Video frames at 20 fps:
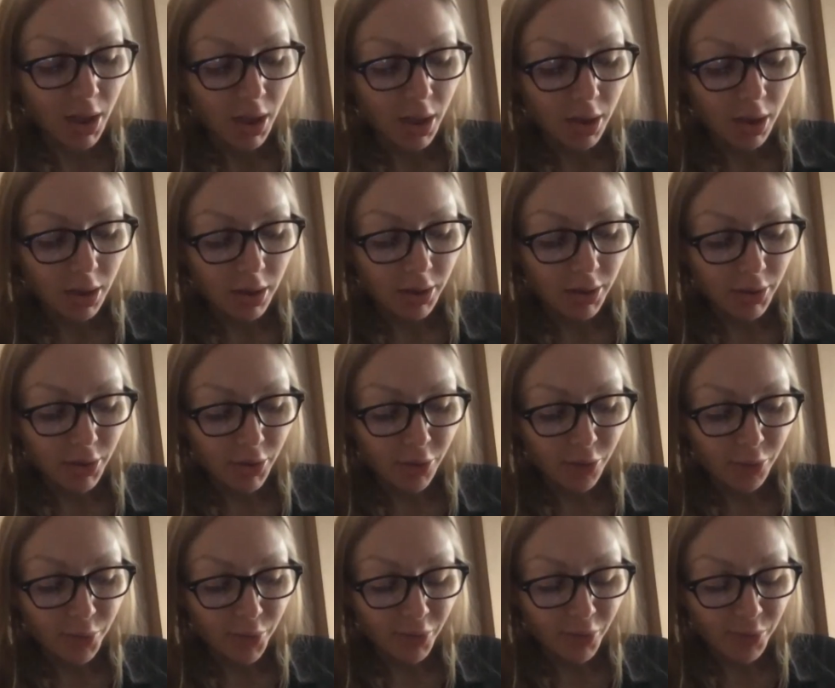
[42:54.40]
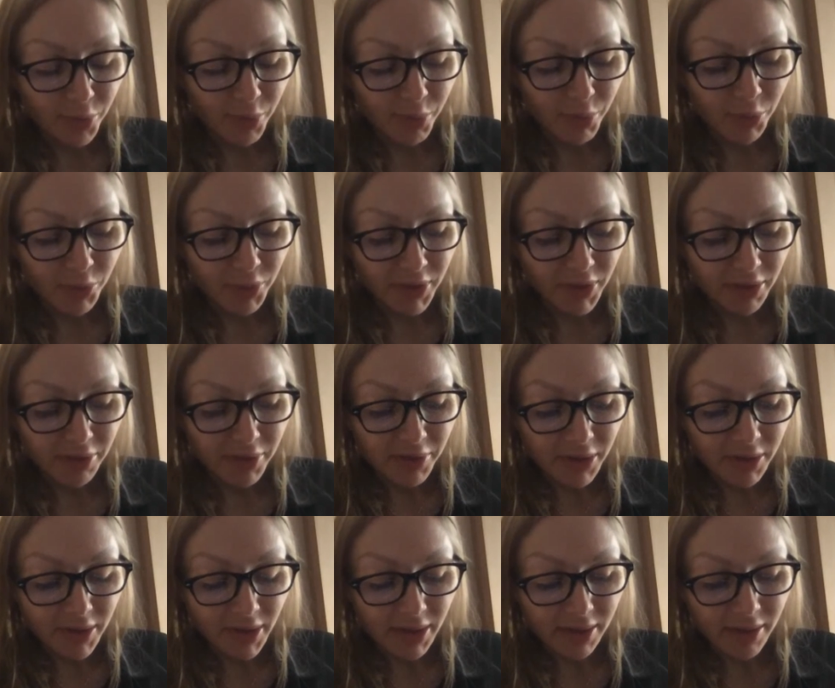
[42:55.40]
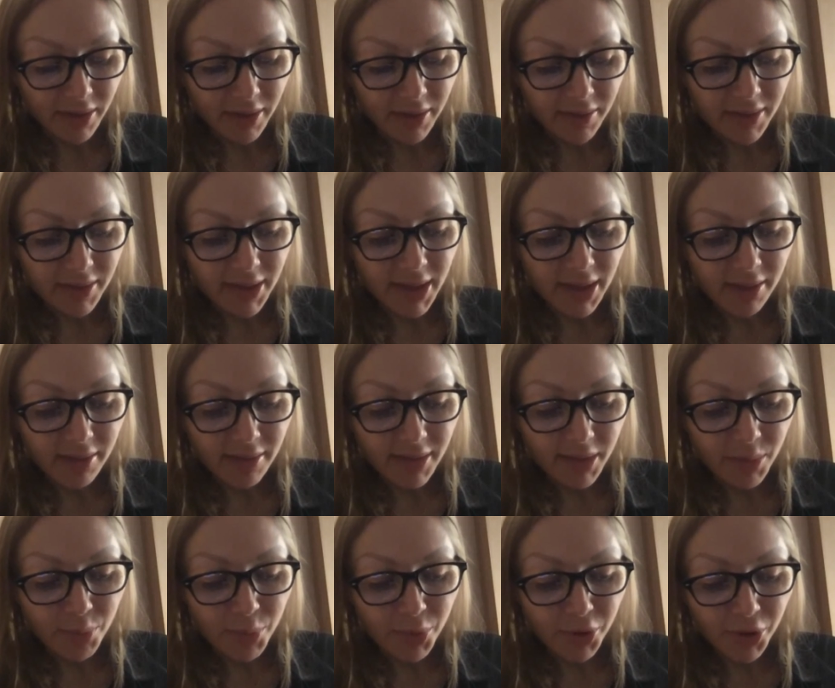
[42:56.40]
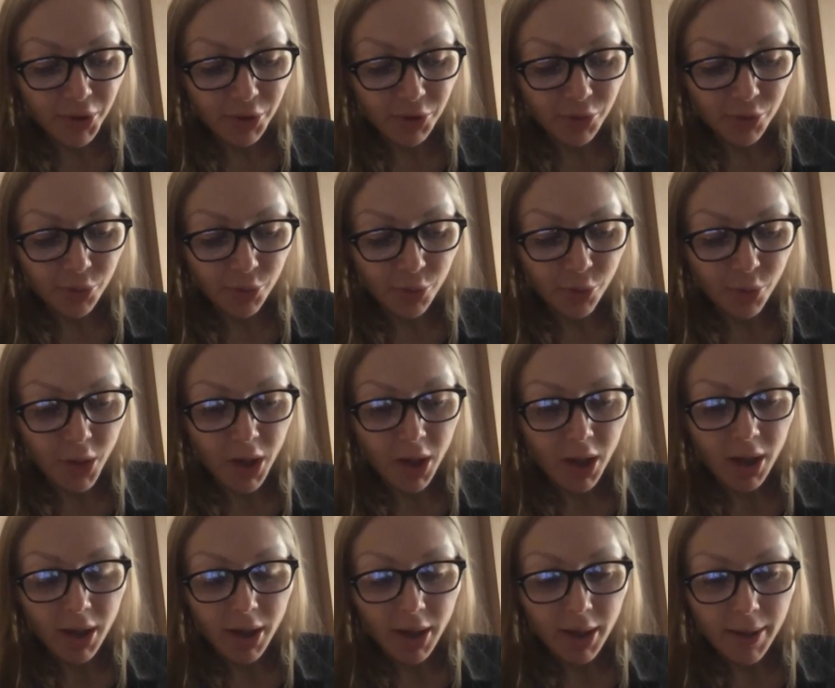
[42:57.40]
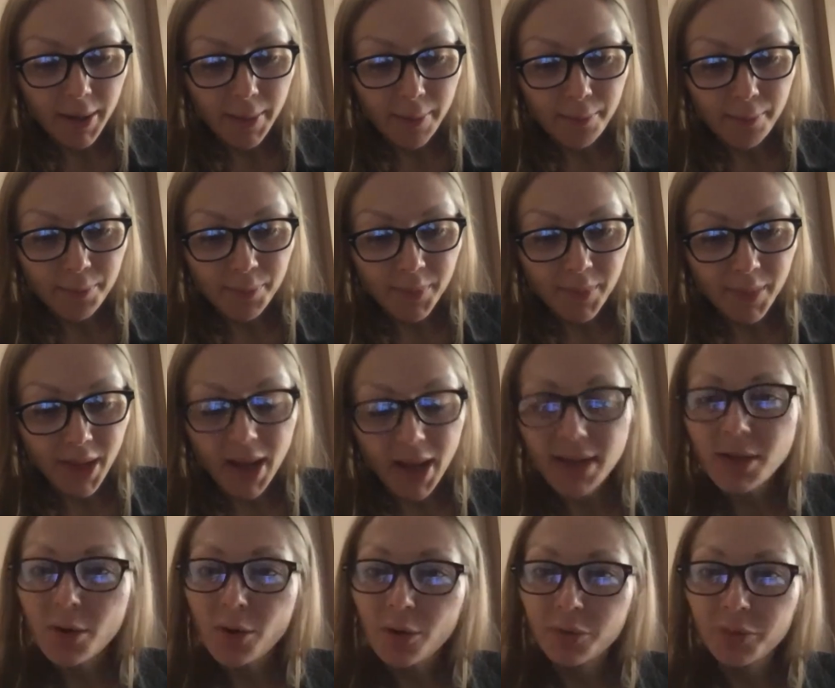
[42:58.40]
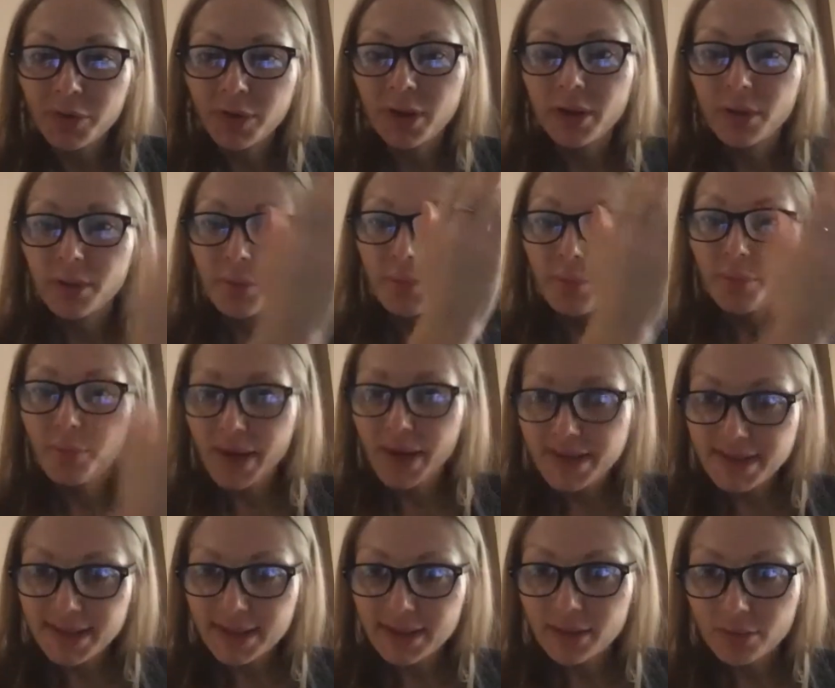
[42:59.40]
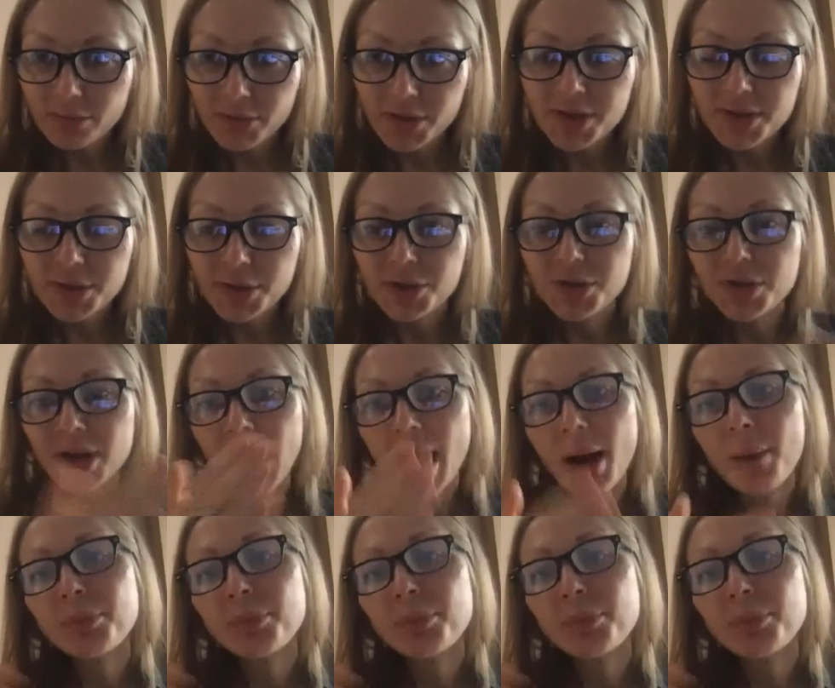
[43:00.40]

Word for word: uh, of, of, promoting the field and, and digging deeper into um, any of the basic research up